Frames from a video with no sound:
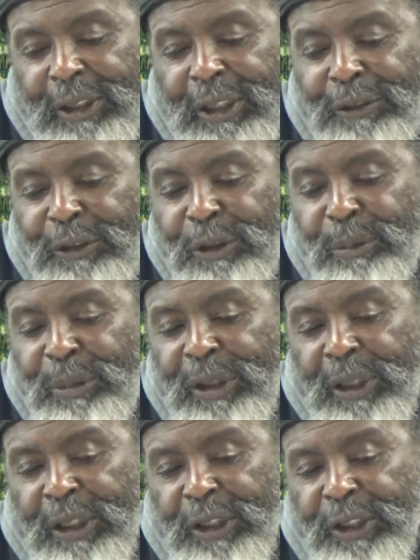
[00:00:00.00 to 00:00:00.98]
living to be
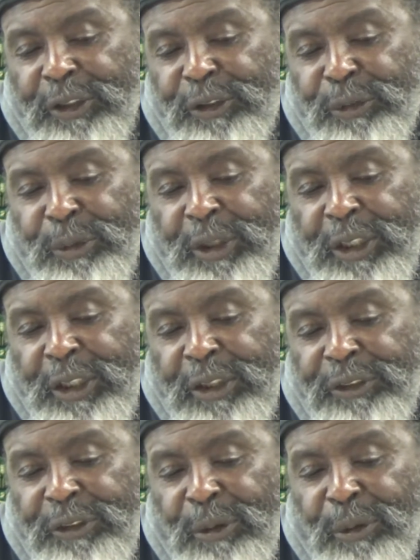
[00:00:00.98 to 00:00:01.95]
120
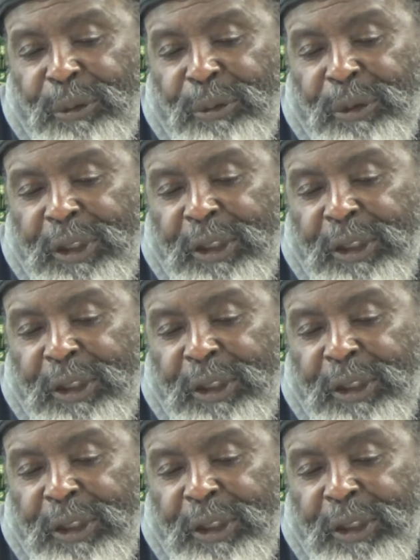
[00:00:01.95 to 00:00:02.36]
years old.